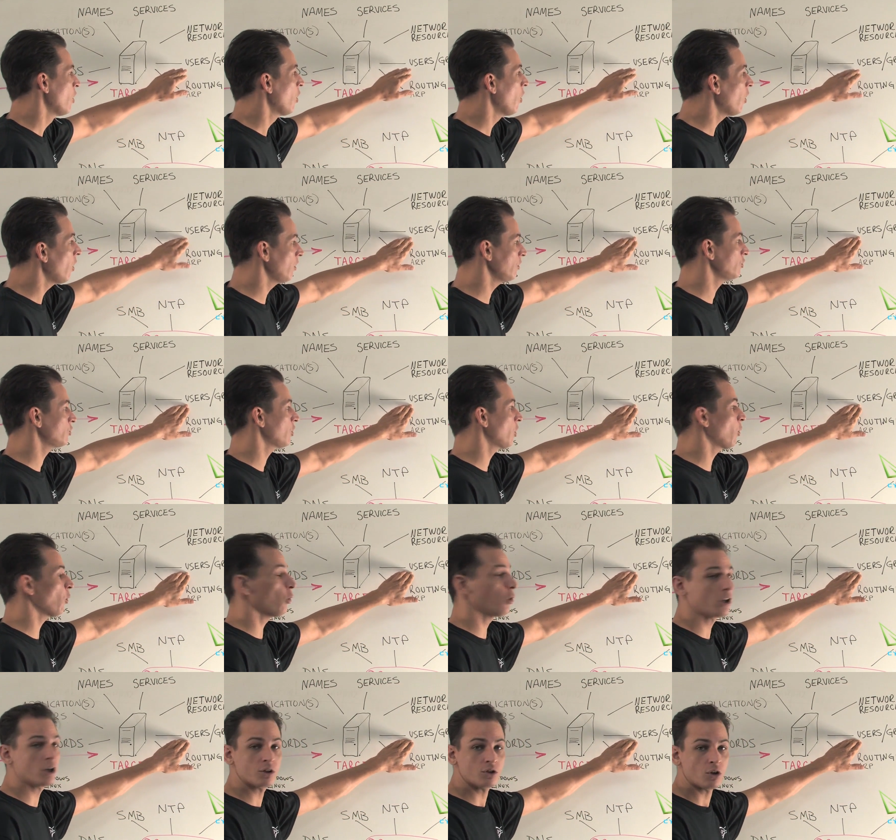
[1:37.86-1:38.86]
Also,
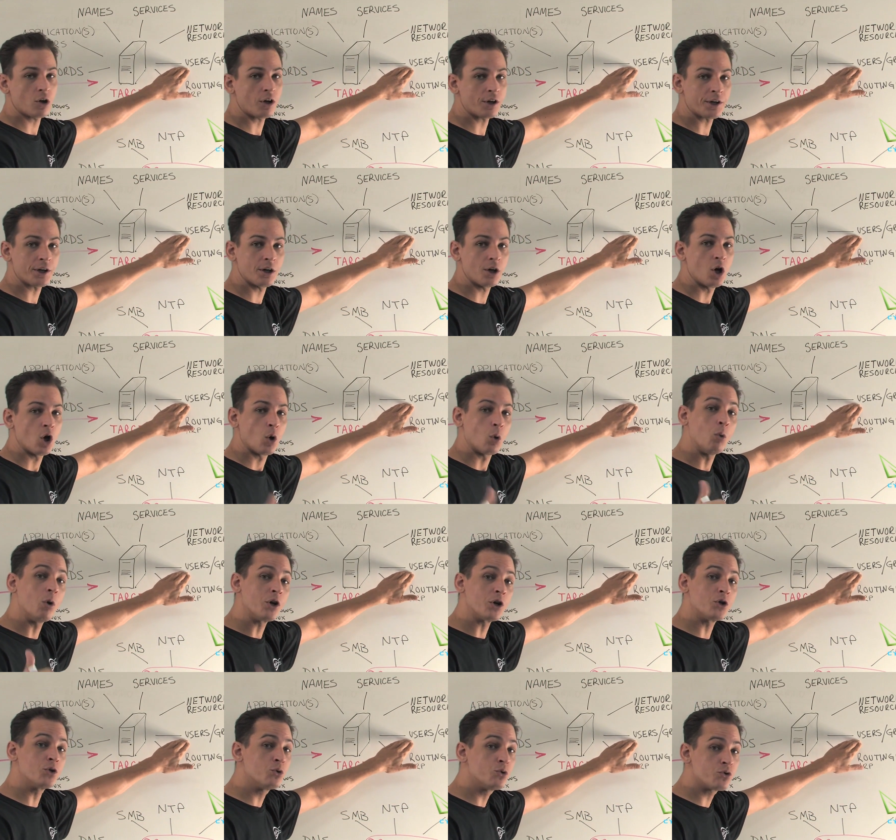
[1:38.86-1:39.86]
on our target, what
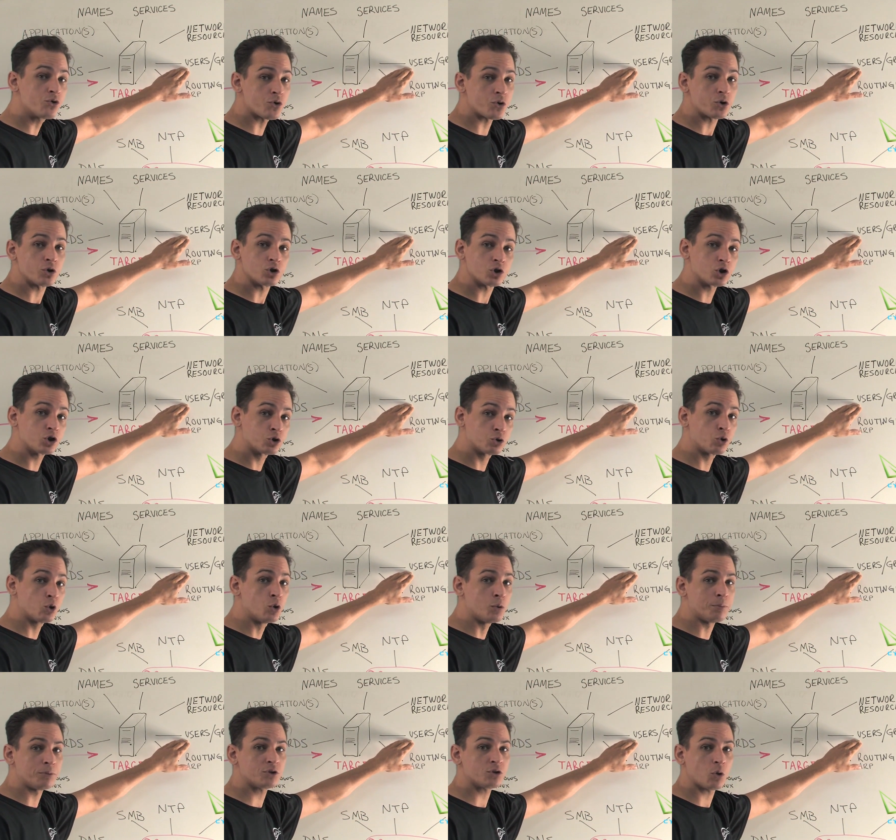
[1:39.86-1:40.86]
users,
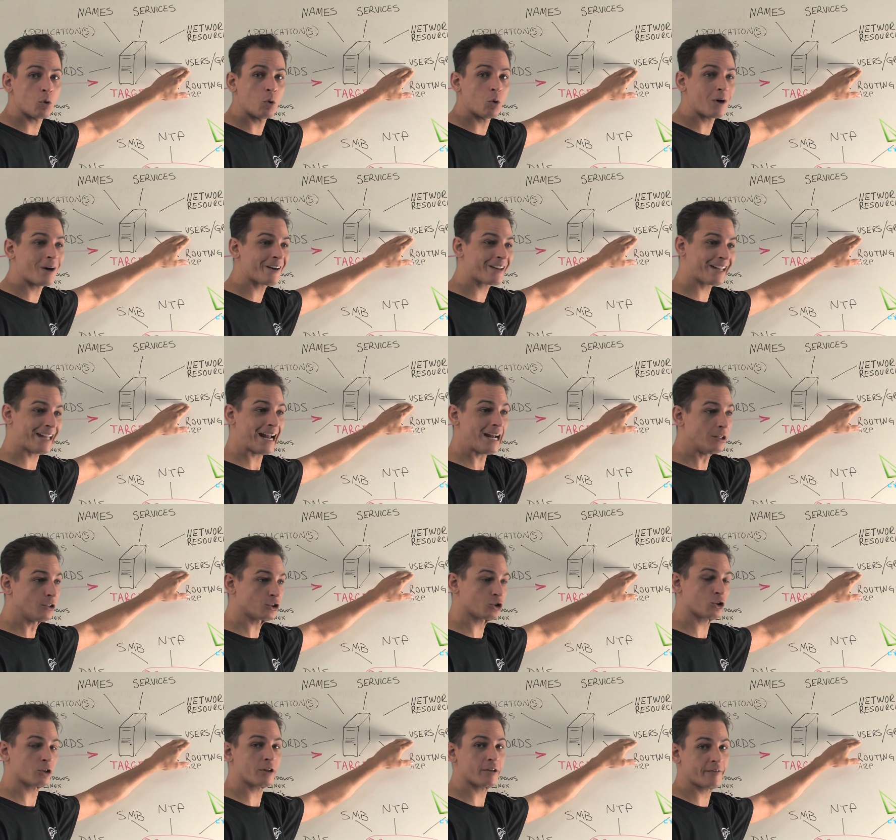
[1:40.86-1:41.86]
groups, or
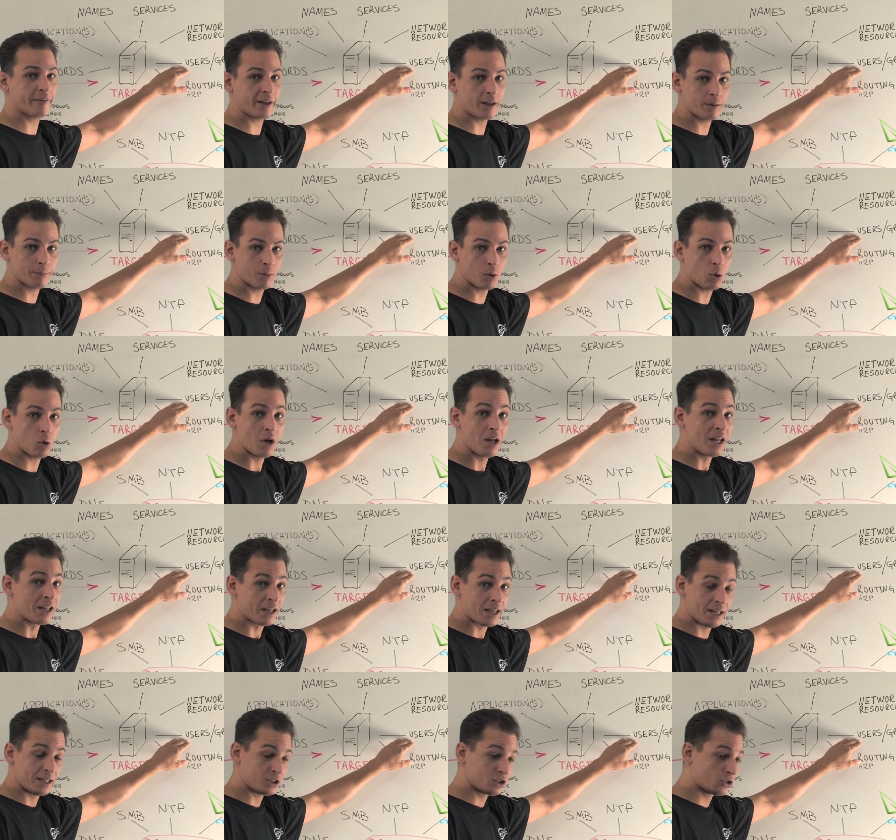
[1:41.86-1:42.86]
accounts are available?
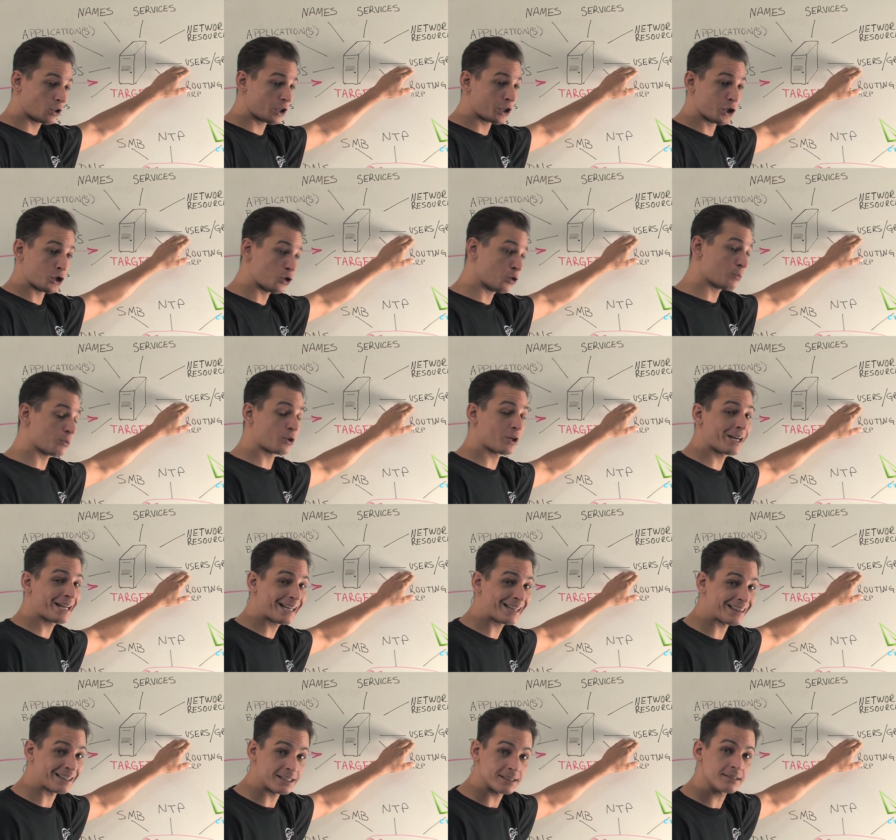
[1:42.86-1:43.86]
Can I start
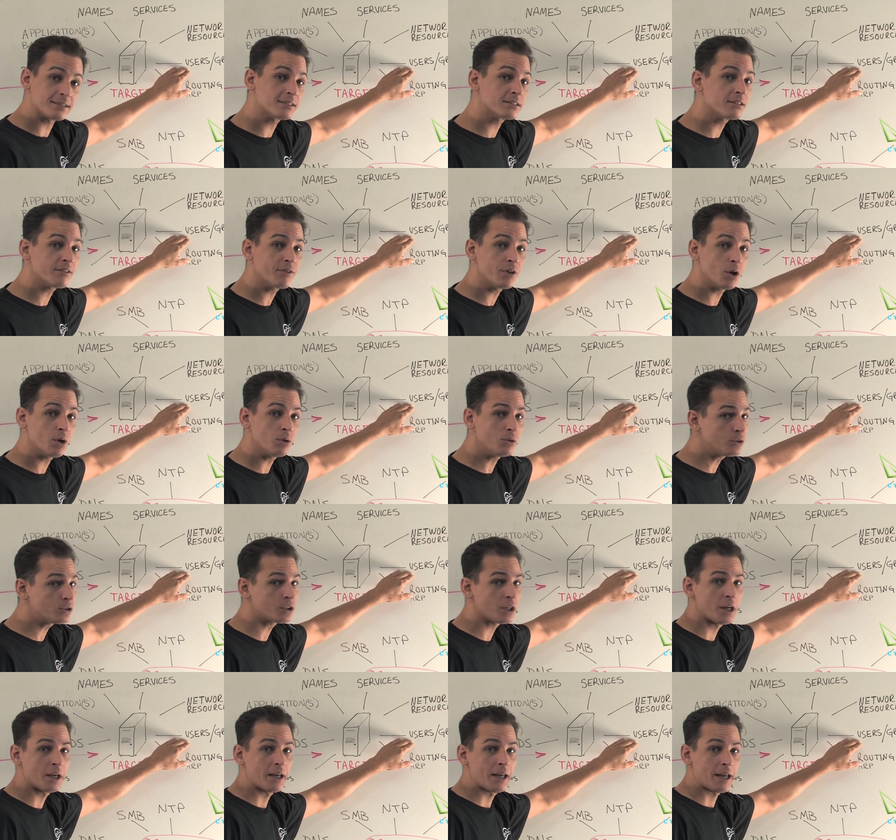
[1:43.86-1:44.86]
enumerating lists of those?
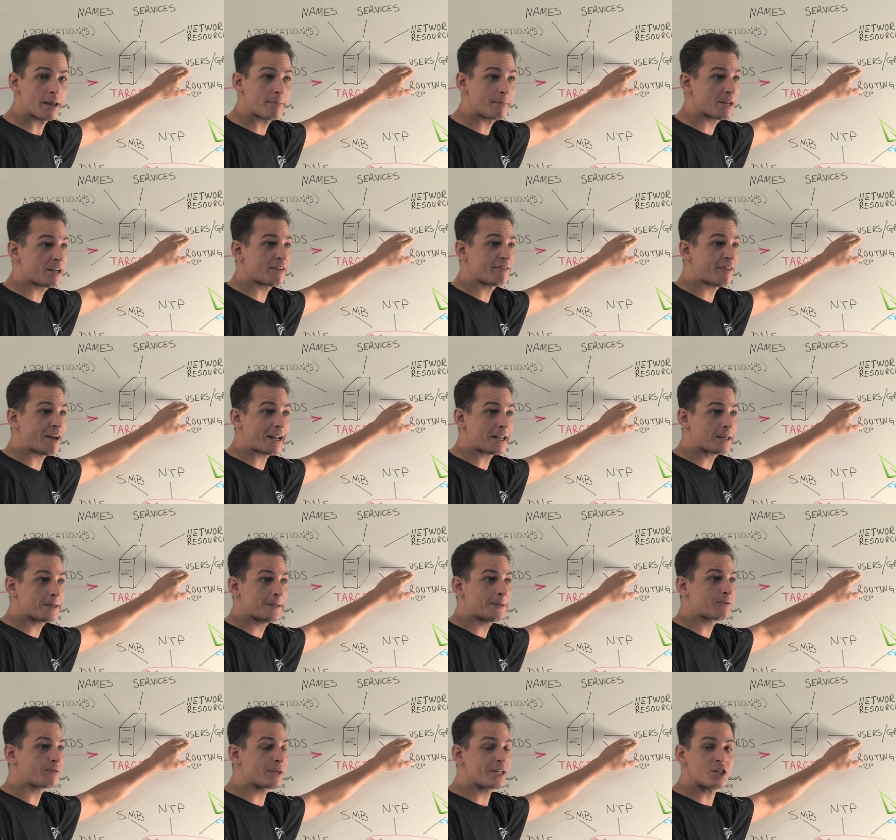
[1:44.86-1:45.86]
I mean, if I
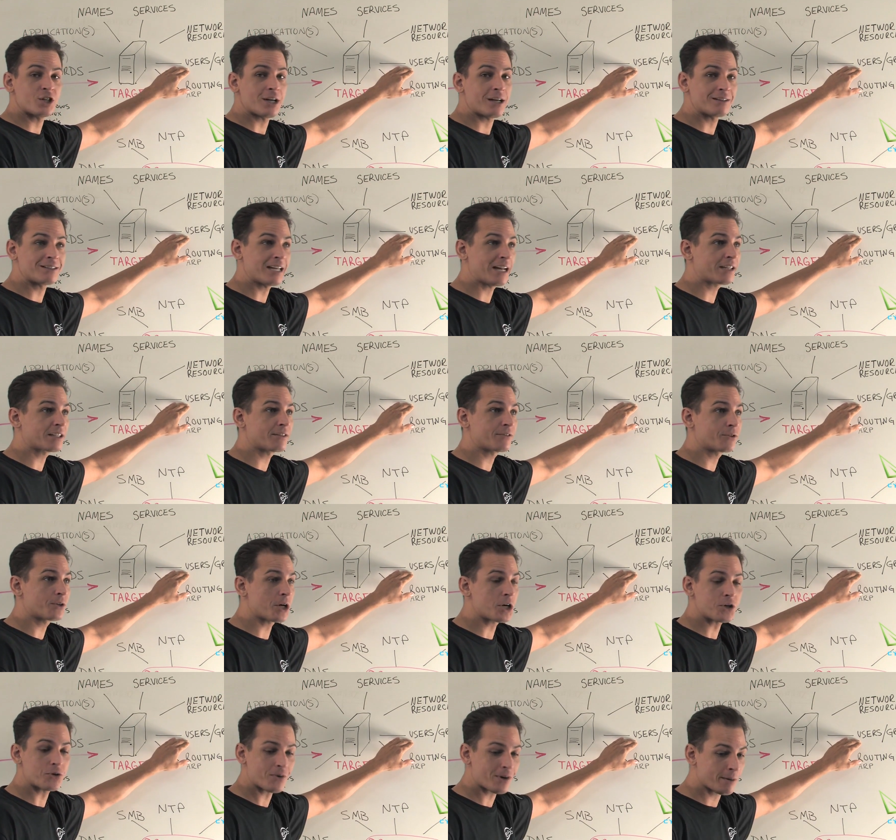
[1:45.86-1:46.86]
could reach out to Active
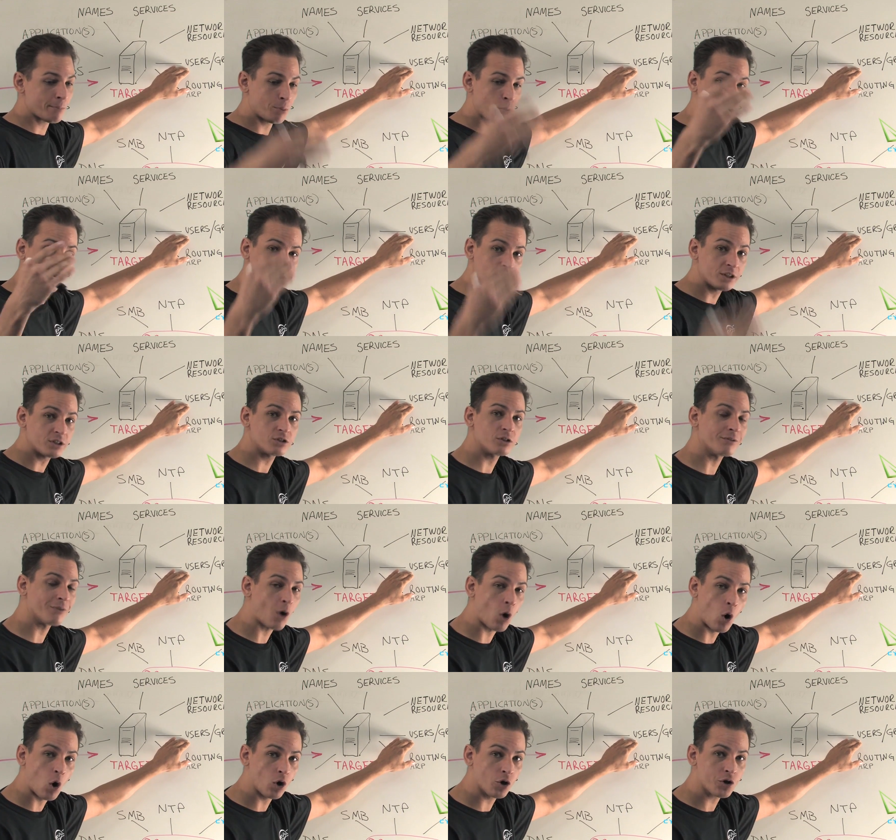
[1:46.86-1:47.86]
Directory and pull a list of
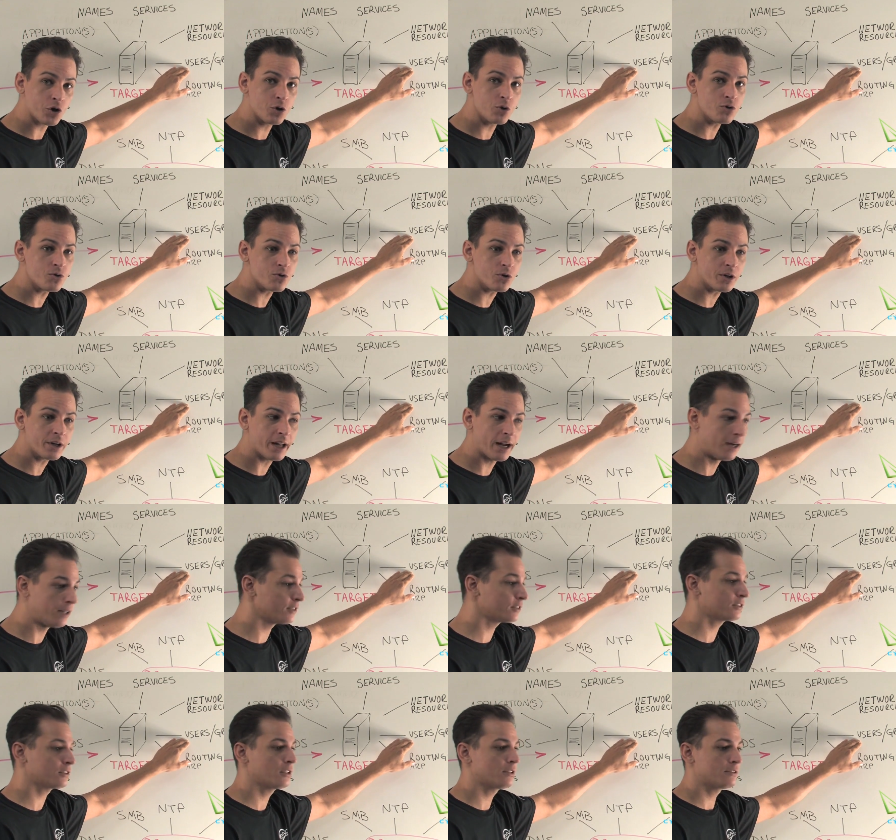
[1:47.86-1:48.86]
all user
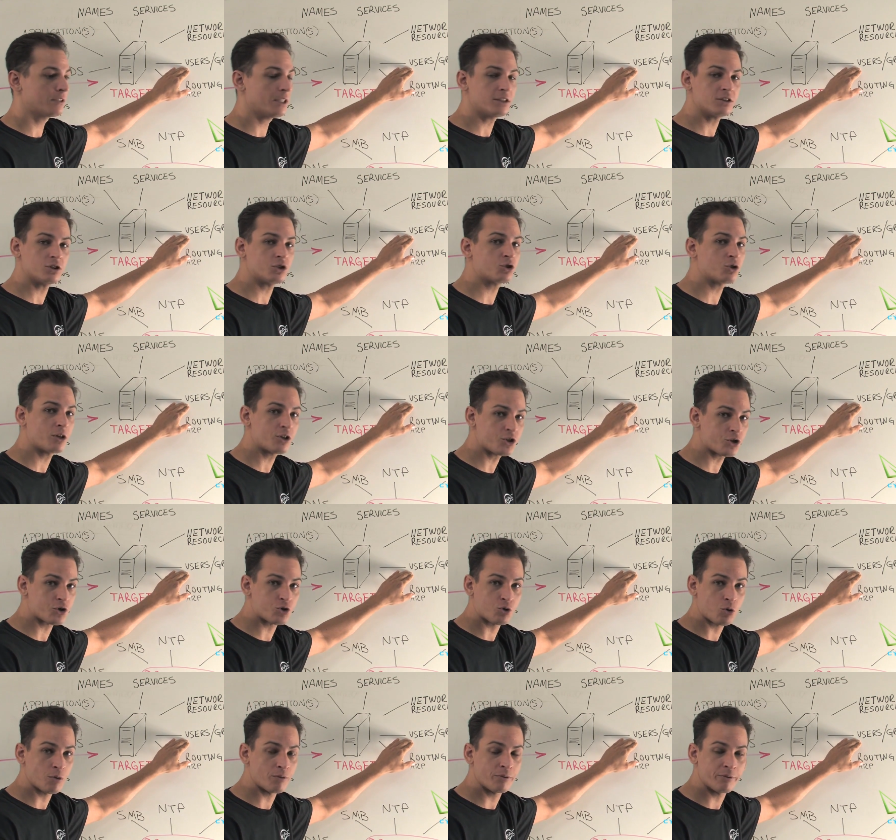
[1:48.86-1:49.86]
accounts, that's a treasure
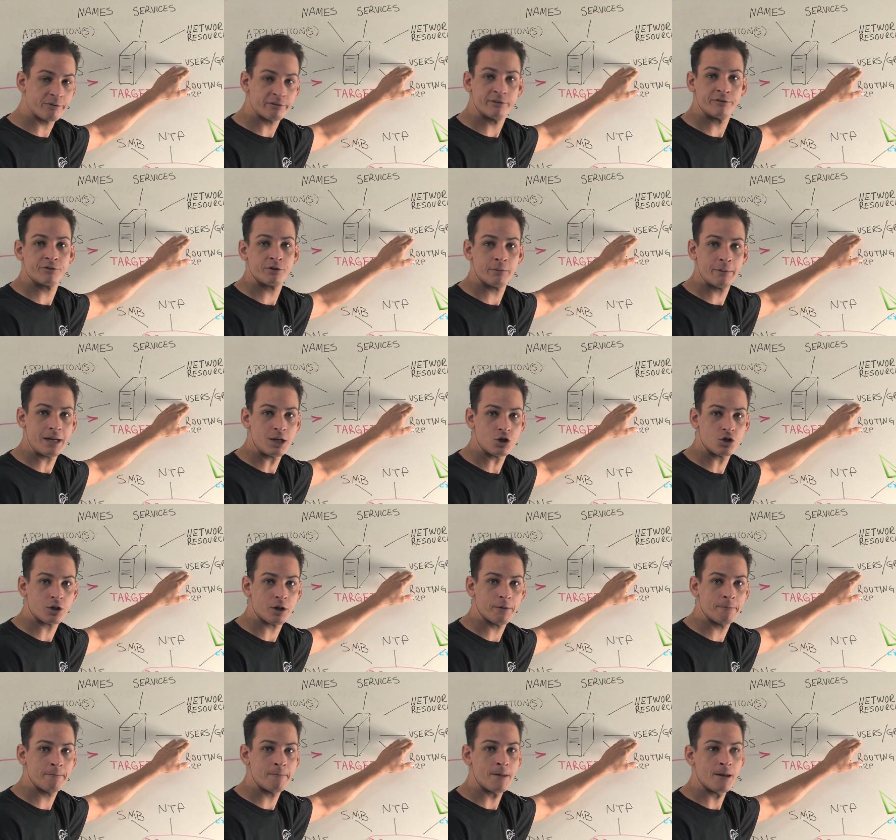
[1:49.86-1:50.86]
trove of
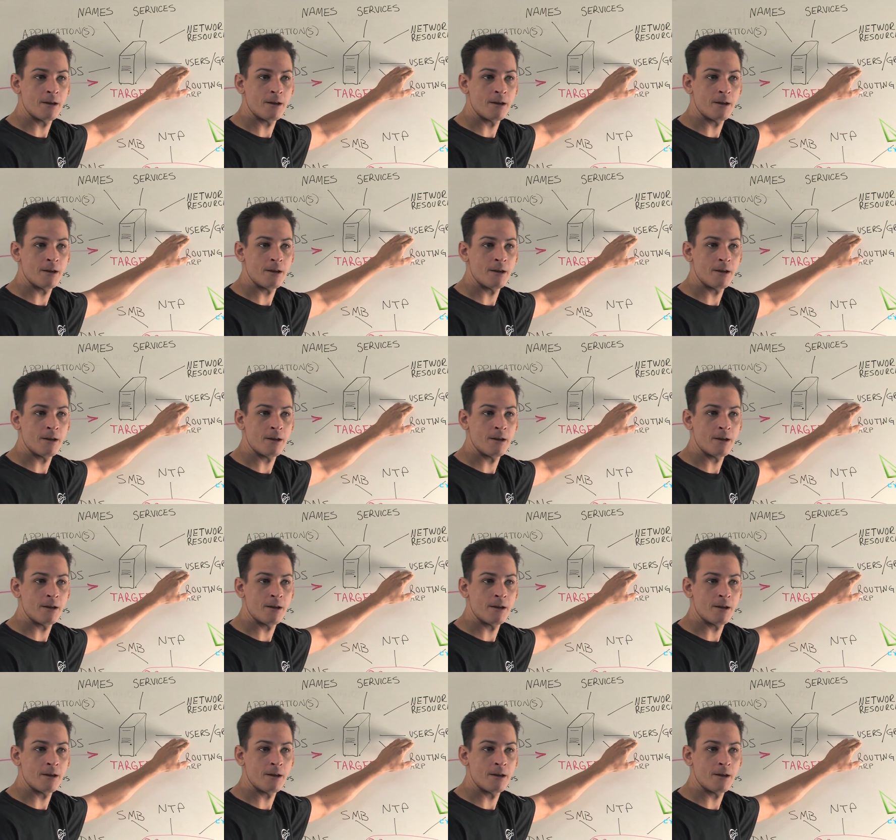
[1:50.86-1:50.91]
information.